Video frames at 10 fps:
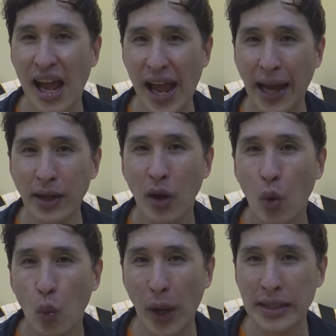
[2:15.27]
And
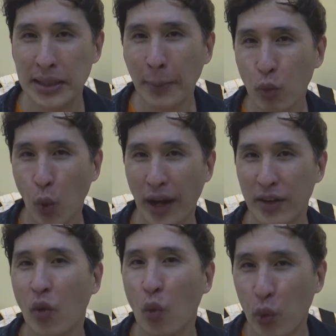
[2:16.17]
when
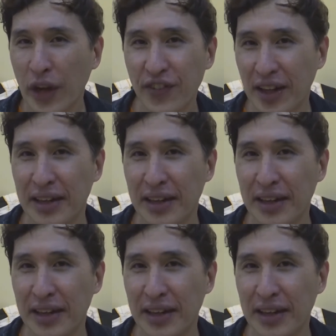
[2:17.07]
someone with the